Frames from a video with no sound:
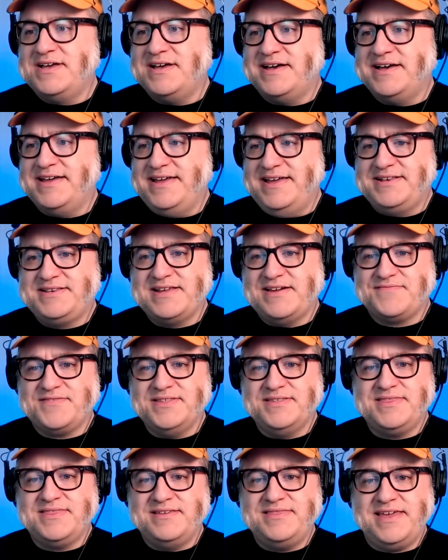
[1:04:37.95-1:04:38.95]
Uh, it
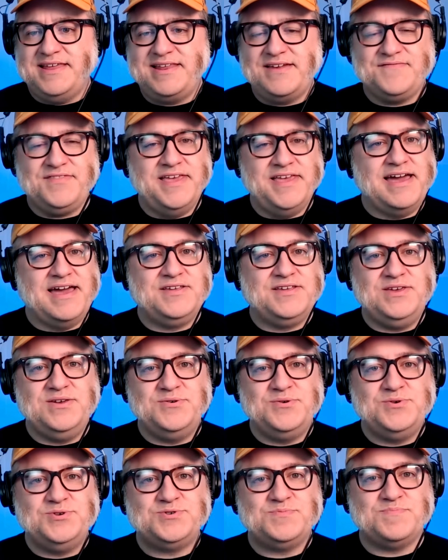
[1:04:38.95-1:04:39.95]
definitely, they, they definitely had
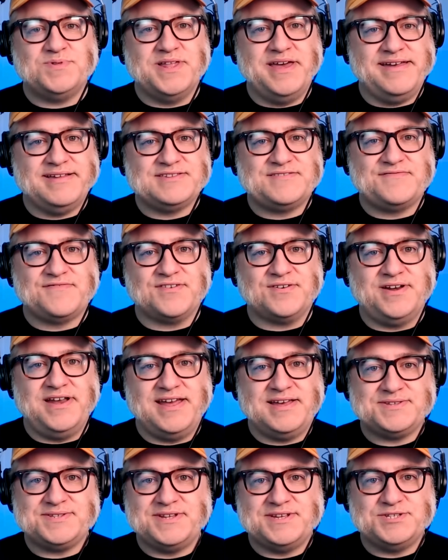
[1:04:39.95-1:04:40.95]
huge plans for
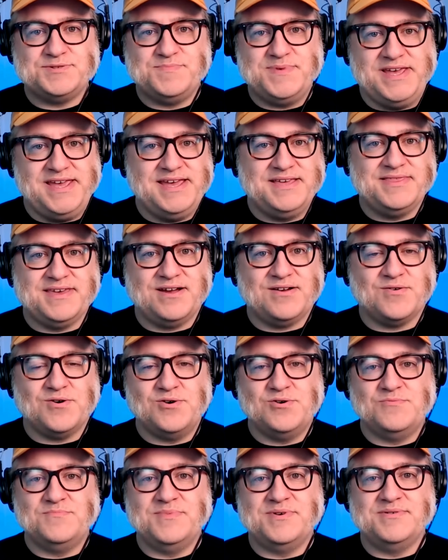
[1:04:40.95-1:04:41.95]
Nest as being their
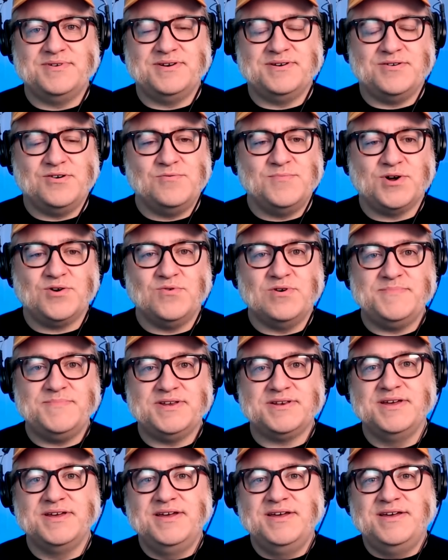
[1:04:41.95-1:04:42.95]
home uh, home
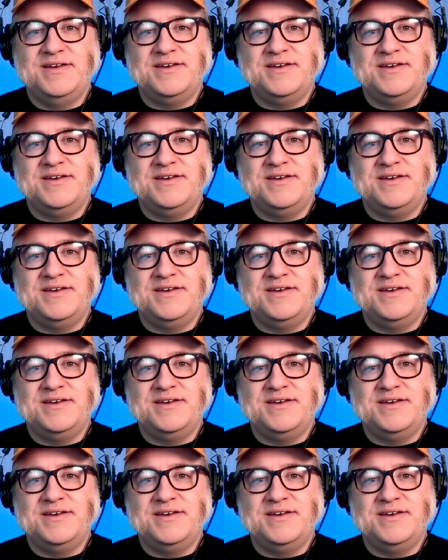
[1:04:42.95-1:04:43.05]
equipment,